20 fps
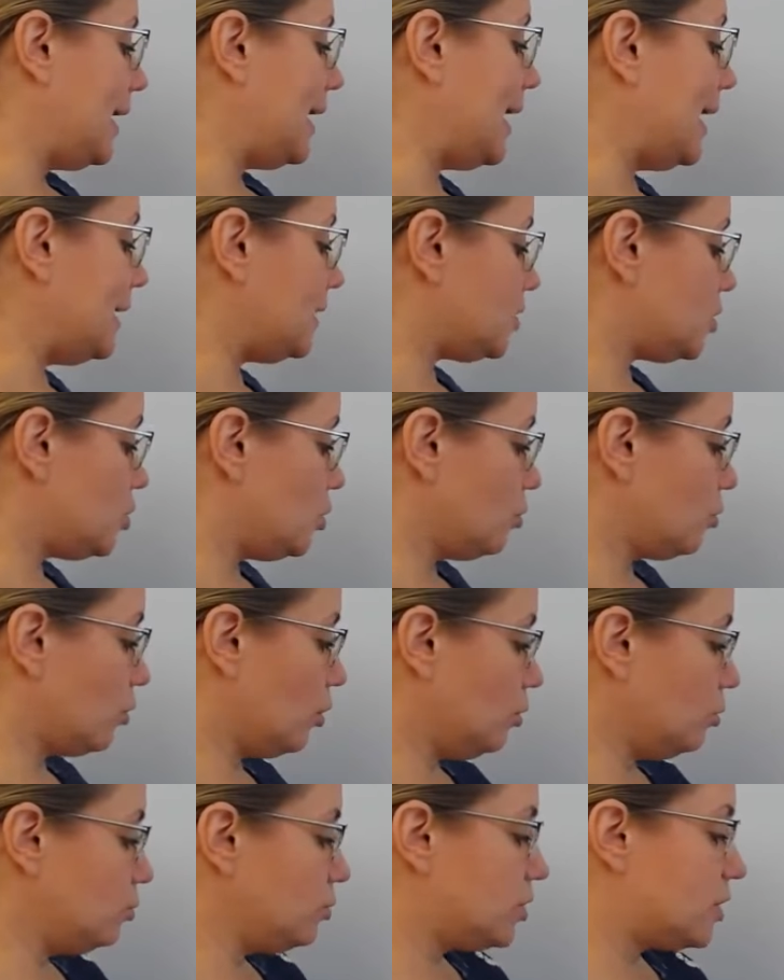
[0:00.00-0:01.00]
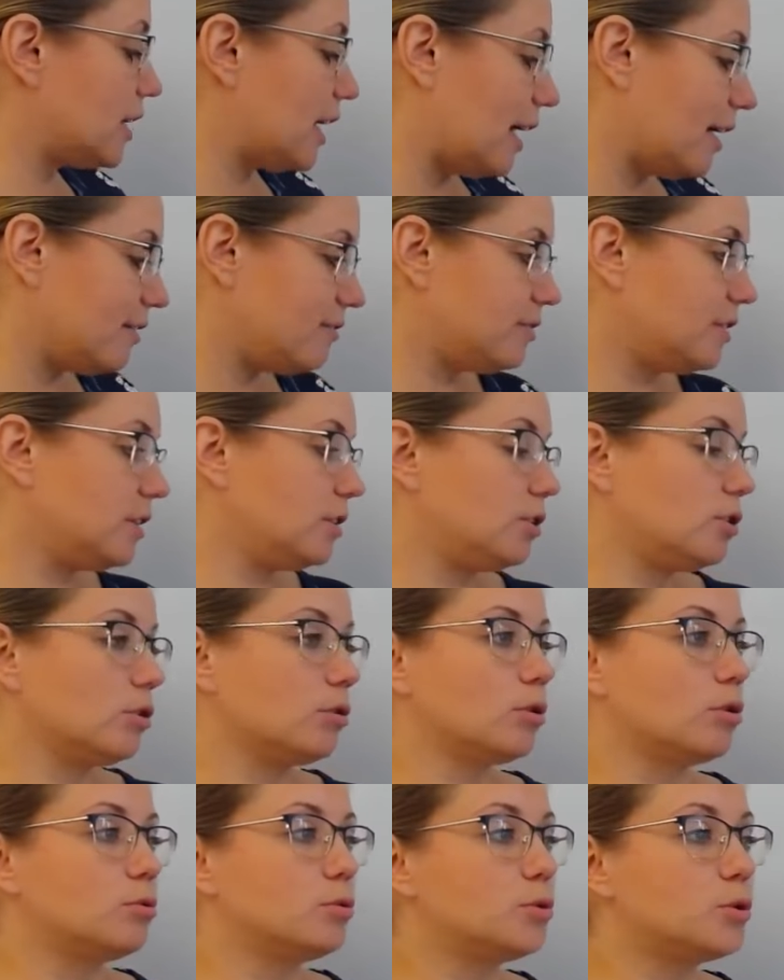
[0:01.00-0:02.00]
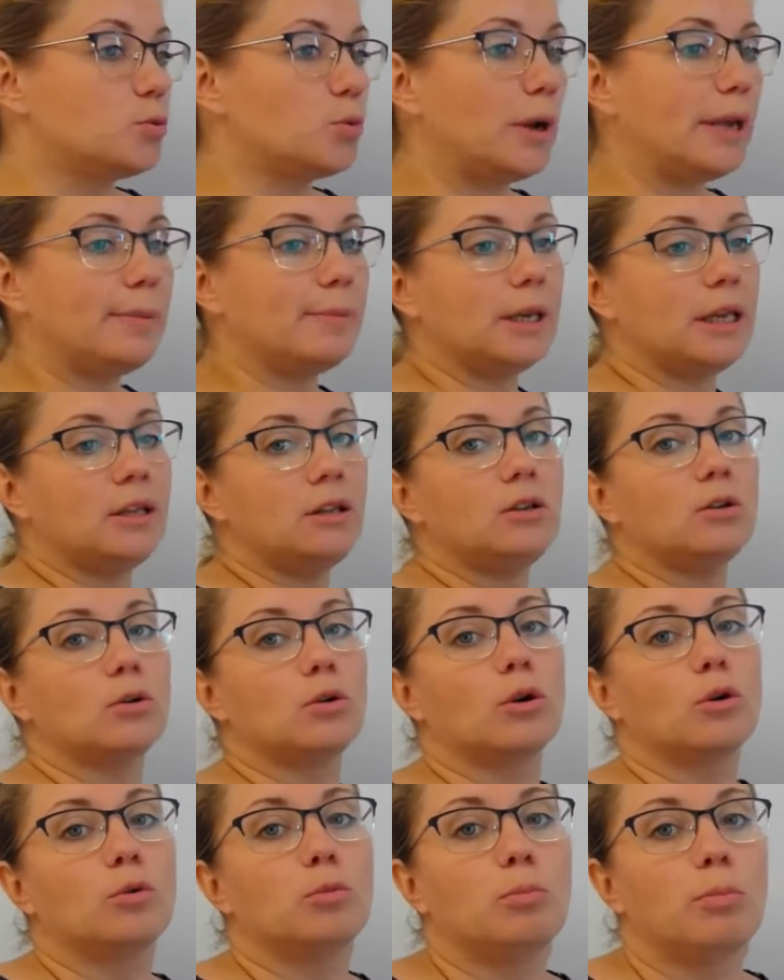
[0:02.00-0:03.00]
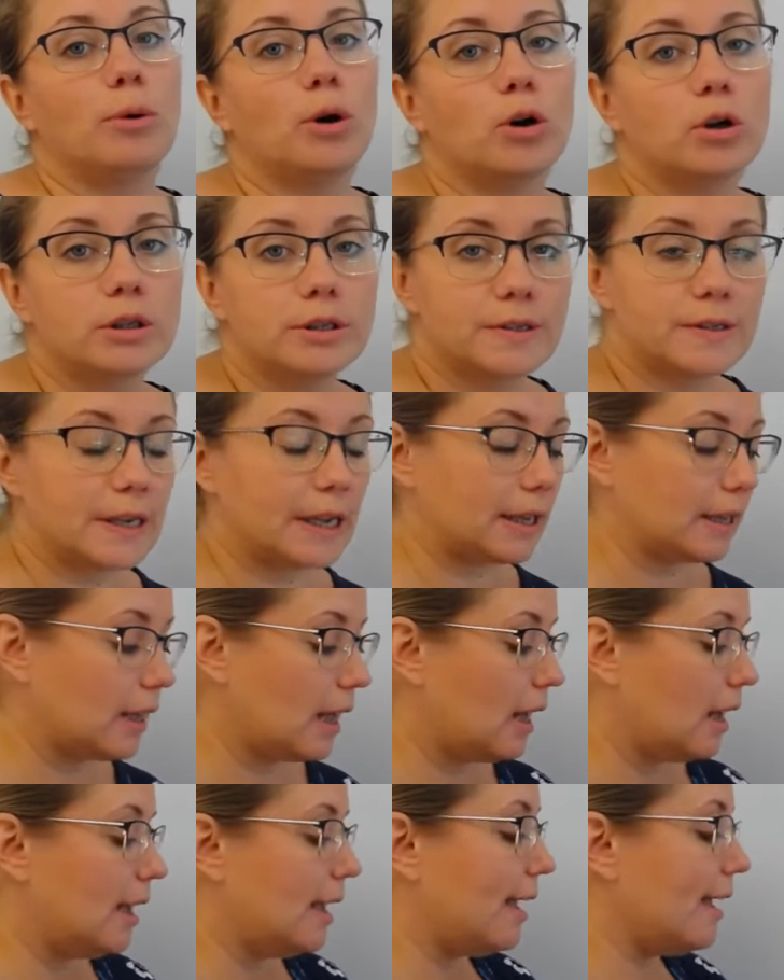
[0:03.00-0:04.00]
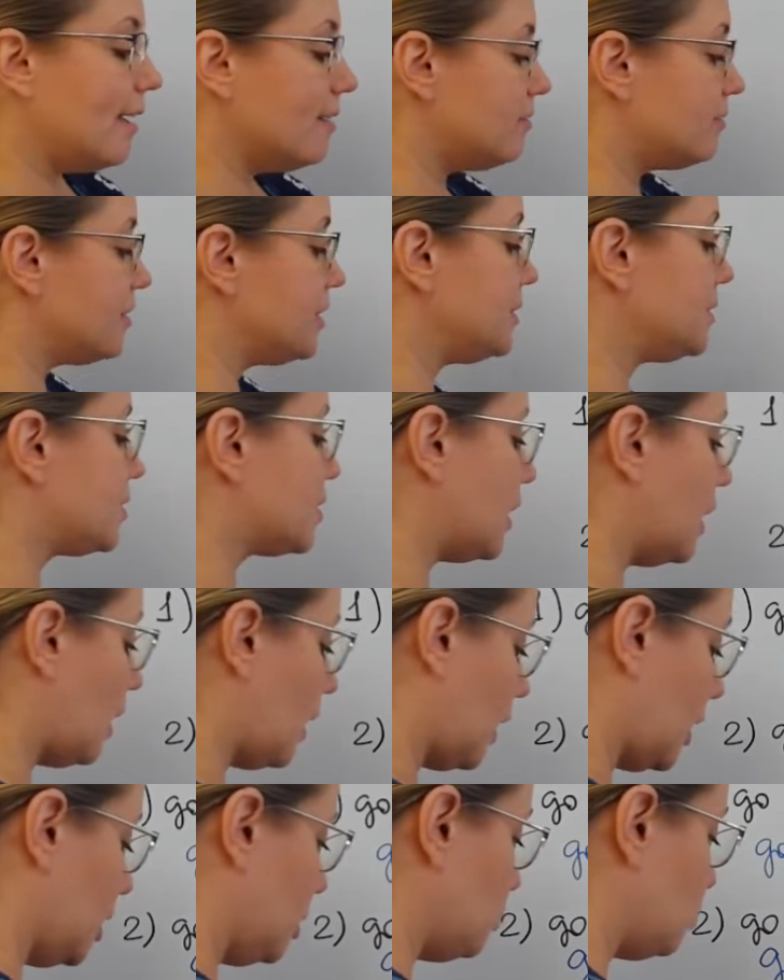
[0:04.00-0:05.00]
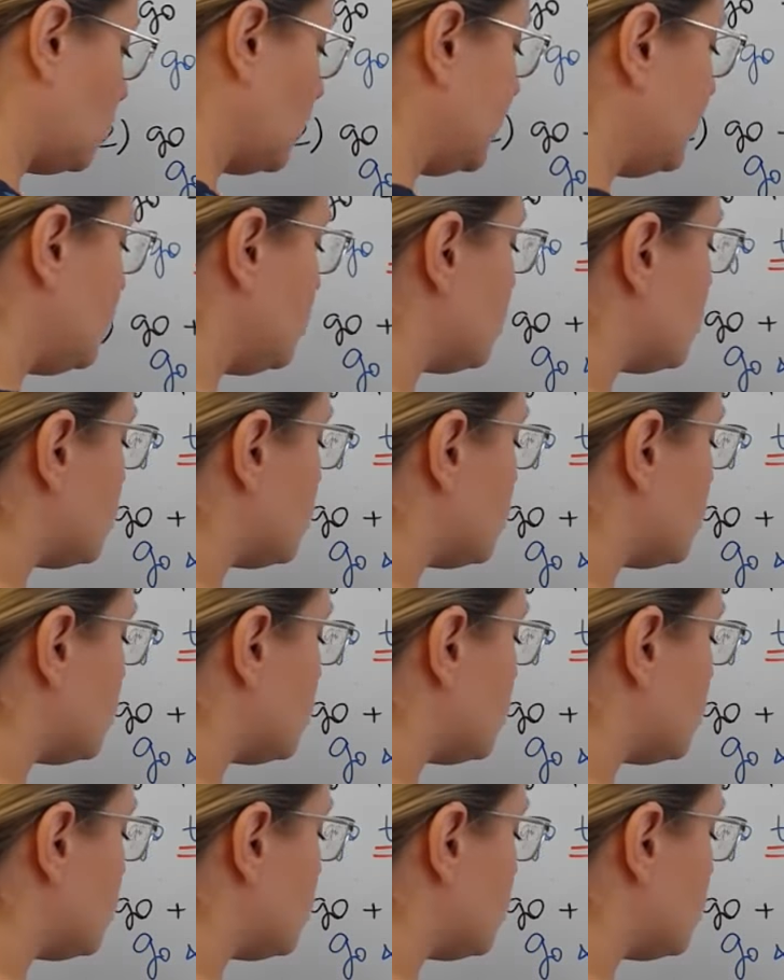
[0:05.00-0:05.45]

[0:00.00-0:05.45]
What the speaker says: and you go diving, you go swimming, you go boxing. Every time when you